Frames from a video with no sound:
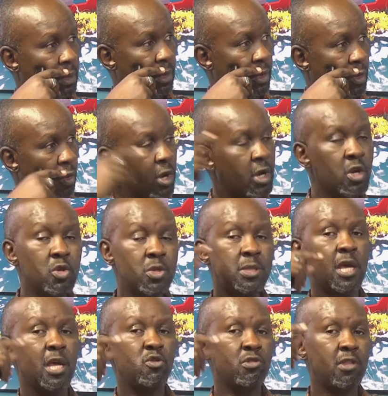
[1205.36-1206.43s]
What did you
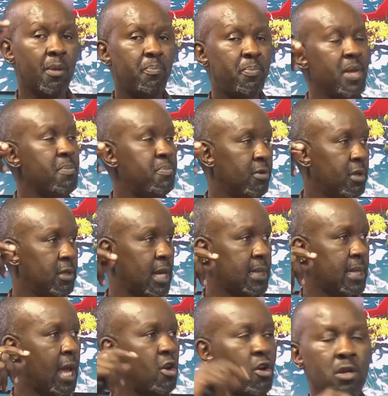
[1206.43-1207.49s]
say to the people that
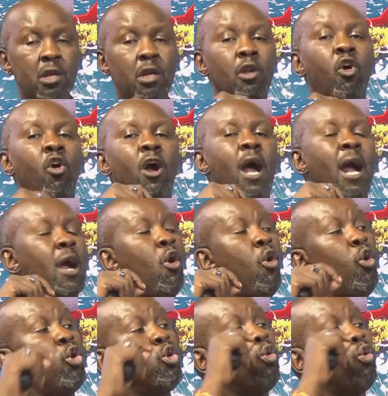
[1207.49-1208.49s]
cannot longer hold